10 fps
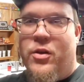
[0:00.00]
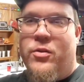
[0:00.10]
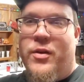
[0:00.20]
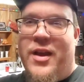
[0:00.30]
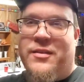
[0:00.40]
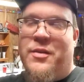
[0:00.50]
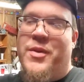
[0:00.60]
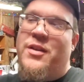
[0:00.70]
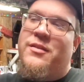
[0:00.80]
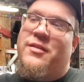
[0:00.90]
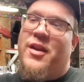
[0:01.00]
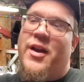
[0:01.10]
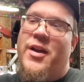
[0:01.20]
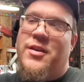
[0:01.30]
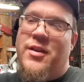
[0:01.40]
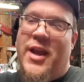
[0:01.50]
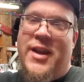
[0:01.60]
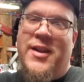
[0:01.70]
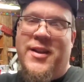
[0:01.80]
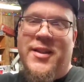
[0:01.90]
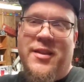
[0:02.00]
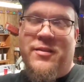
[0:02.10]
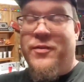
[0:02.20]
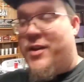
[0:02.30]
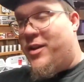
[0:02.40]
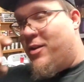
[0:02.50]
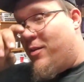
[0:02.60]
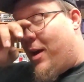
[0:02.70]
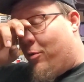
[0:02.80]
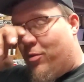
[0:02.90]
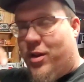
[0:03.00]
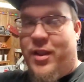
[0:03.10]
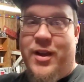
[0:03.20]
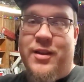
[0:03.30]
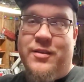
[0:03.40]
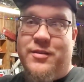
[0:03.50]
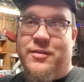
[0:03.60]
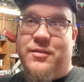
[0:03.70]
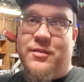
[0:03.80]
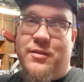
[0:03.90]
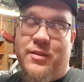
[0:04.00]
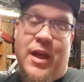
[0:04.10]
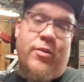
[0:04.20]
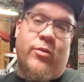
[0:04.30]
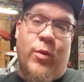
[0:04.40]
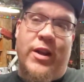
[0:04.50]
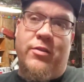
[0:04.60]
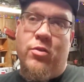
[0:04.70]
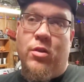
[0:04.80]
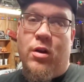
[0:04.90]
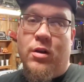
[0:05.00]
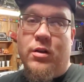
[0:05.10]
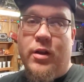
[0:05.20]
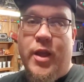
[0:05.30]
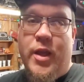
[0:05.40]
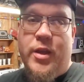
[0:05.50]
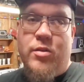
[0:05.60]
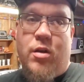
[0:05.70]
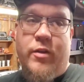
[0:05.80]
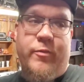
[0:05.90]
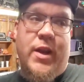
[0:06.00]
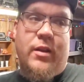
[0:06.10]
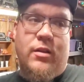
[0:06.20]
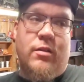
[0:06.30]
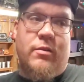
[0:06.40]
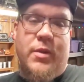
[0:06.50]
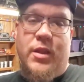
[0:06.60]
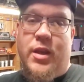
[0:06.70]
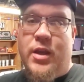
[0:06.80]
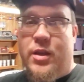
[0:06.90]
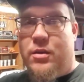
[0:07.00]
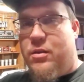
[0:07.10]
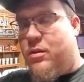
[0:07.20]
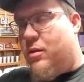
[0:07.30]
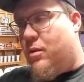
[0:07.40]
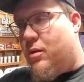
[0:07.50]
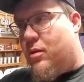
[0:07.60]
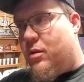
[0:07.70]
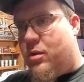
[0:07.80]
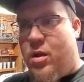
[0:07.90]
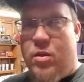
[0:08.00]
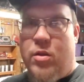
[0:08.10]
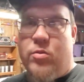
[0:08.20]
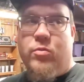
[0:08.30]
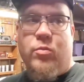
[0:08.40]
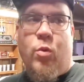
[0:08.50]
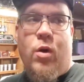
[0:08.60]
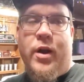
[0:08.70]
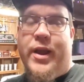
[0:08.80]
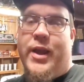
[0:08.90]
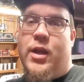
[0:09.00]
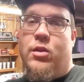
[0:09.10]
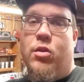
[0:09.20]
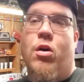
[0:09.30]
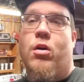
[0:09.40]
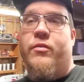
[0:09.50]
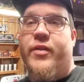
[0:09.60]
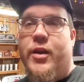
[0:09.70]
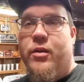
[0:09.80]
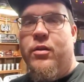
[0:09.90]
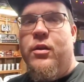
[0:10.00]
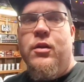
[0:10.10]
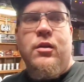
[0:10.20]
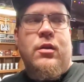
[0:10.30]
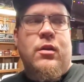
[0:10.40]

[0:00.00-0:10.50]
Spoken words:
So as I'm inside editing this video, I realized that it was way too long. And y'all have made it clear to me that y'all don't want a long video.